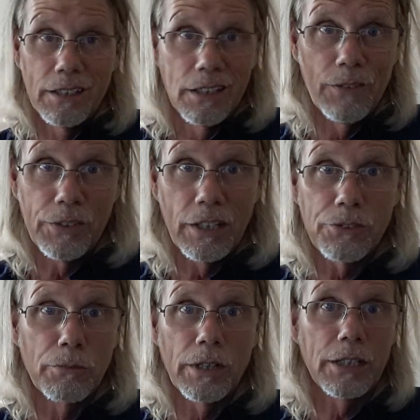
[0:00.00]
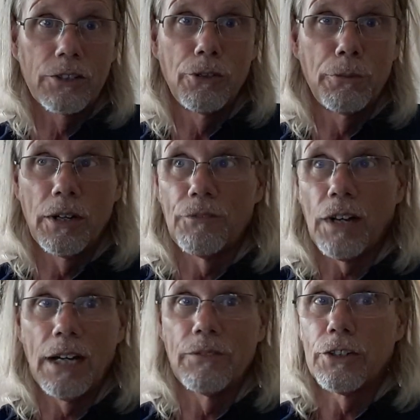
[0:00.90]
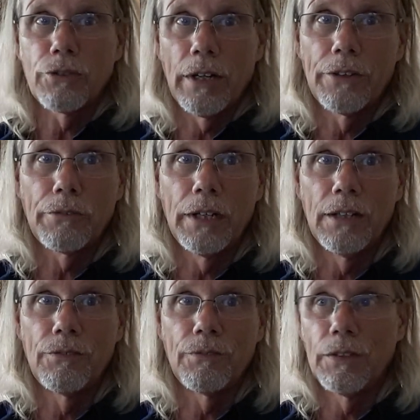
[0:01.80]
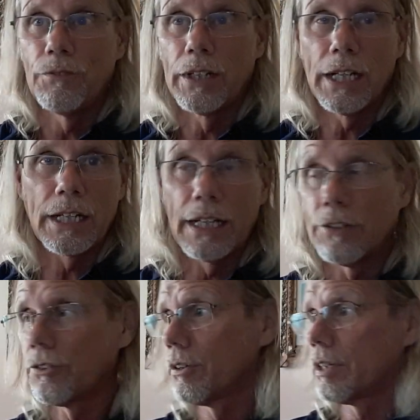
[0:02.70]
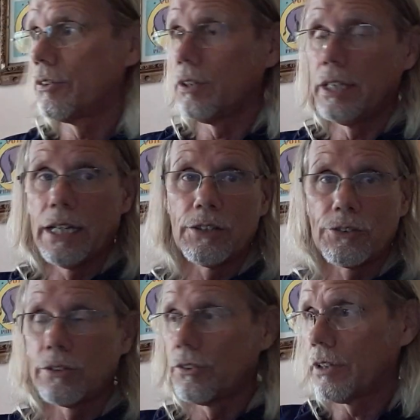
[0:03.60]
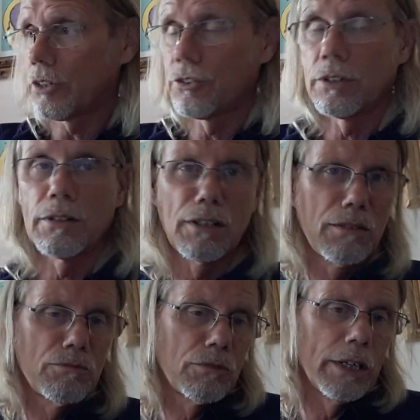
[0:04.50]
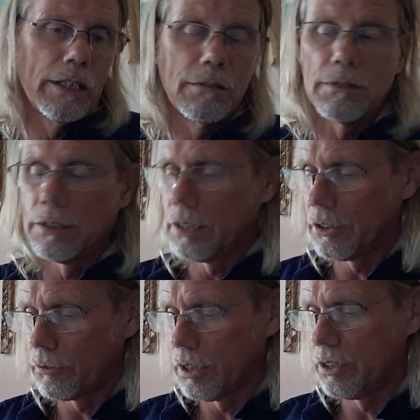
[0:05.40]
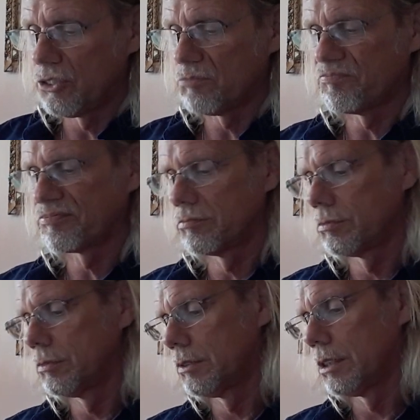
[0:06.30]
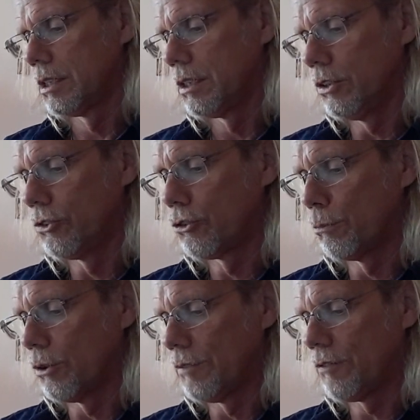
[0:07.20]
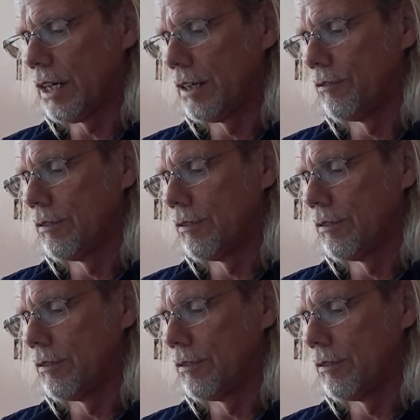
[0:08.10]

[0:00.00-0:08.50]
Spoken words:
if it doesn't work at 2.5, then try 3. If you get an answer that's in the answer section, then great. Otherwise, use 2.5.